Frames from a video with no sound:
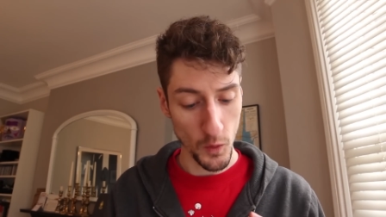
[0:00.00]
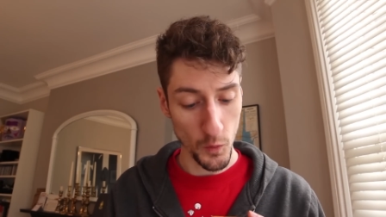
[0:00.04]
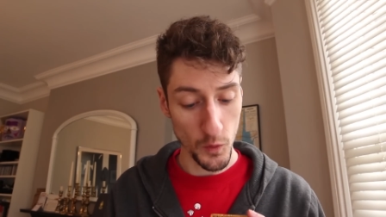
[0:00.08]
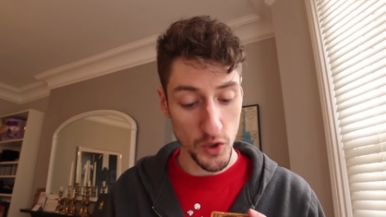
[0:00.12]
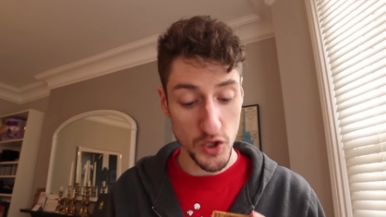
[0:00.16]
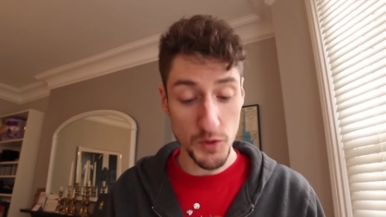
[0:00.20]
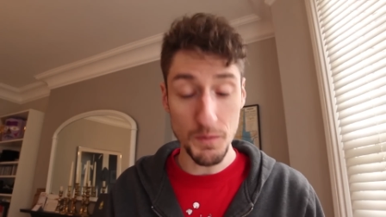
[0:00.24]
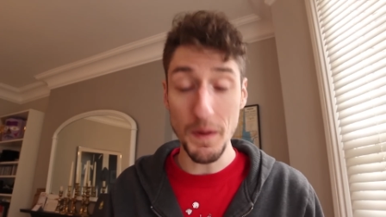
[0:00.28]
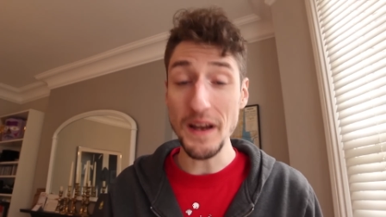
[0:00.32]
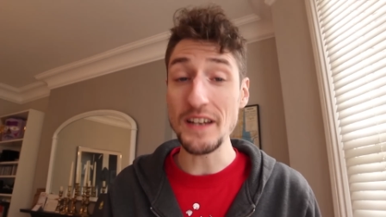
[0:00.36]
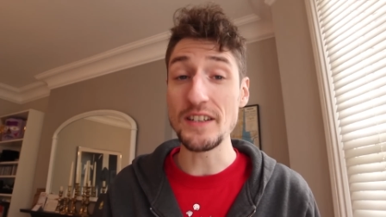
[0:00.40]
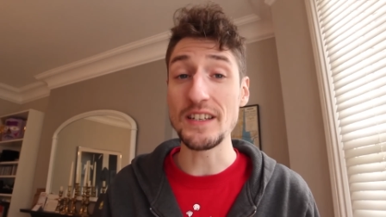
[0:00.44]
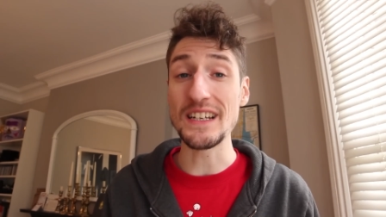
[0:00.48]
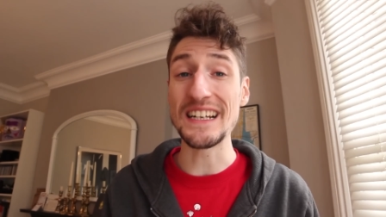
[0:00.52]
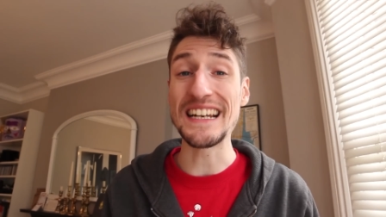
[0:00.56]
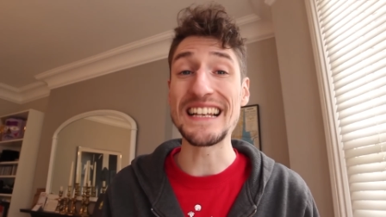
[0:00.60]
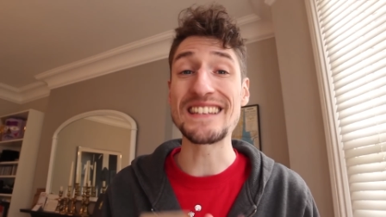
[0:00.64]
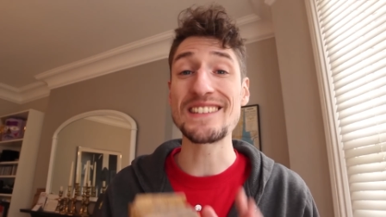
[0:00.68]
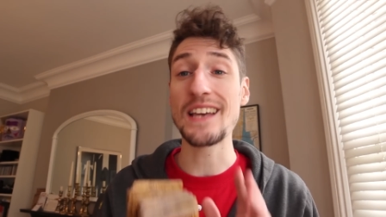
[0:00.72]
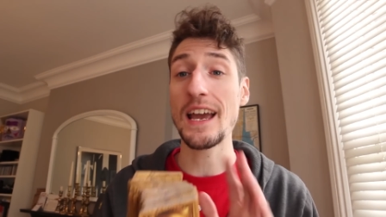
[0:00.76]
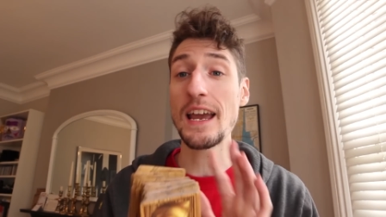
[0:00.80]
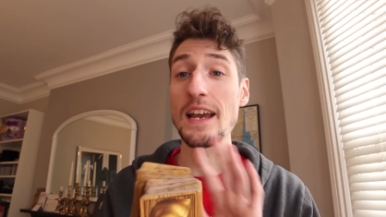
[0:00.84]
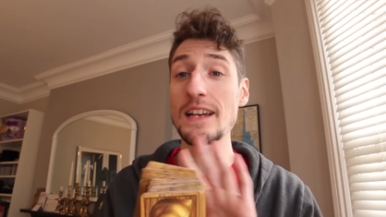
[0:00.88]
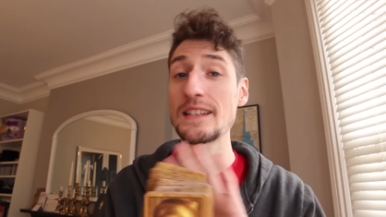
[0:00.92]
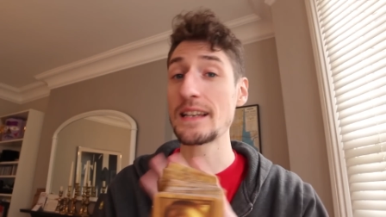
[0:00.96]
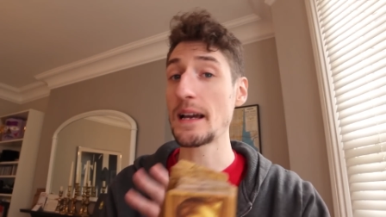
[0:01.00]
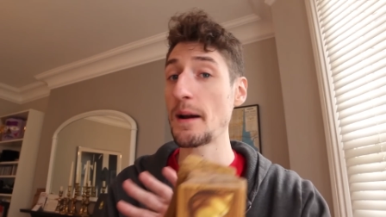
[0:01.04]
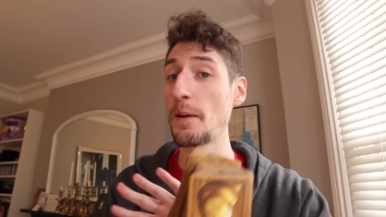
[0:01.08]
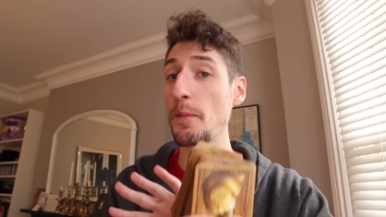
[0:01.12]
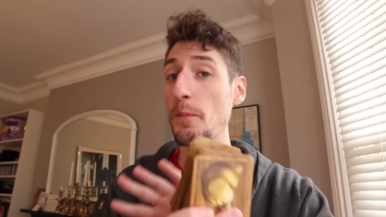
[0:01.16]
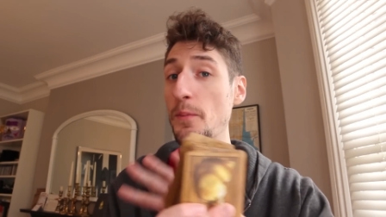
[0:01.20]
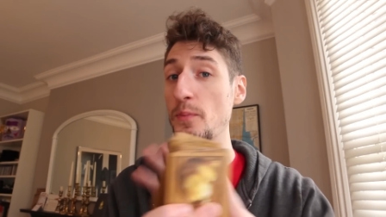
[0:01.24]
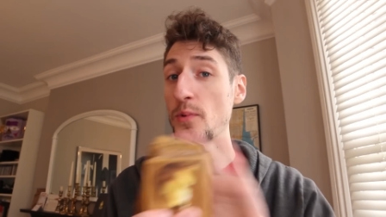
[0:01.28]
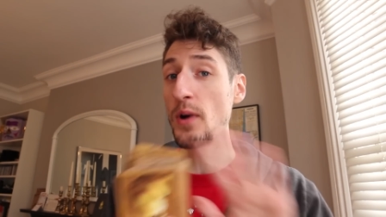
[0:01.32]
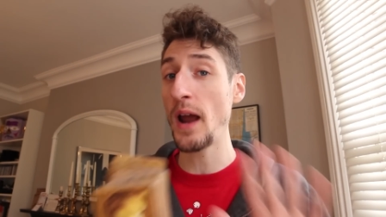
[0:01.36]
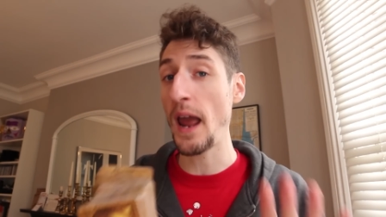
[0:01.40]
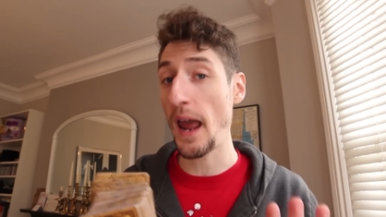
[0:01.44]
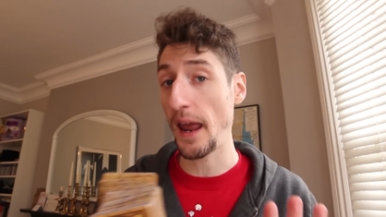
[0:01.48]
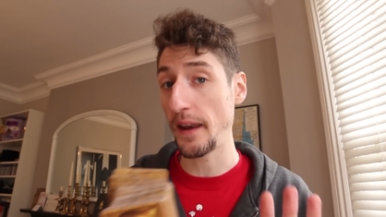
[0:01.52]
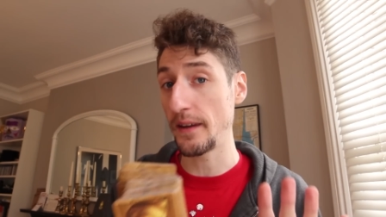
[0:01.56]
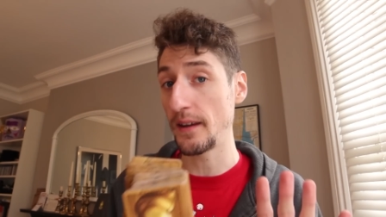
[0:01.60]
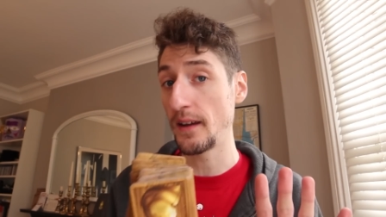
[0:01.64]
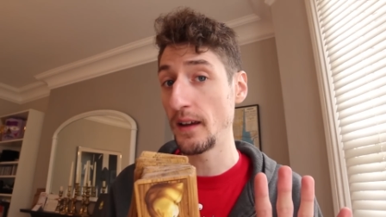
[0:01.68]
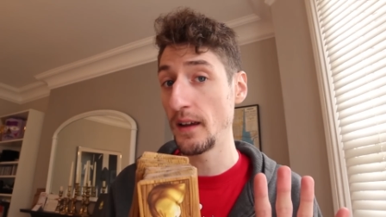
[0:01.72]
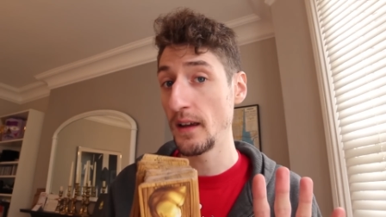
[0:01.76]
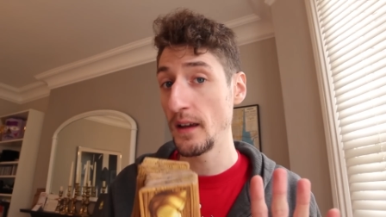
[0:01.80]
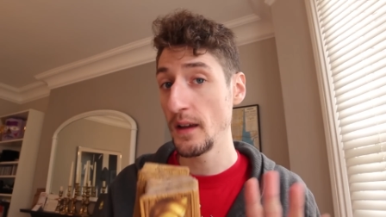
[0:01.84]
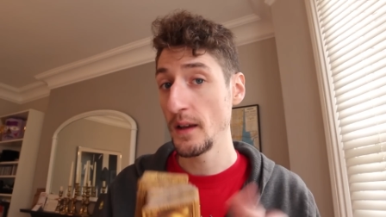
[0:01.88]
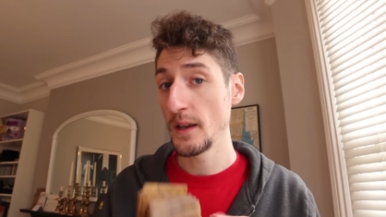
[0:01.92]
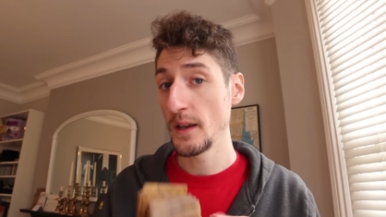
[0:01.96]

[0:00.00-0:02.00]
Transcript: which basically takes out bread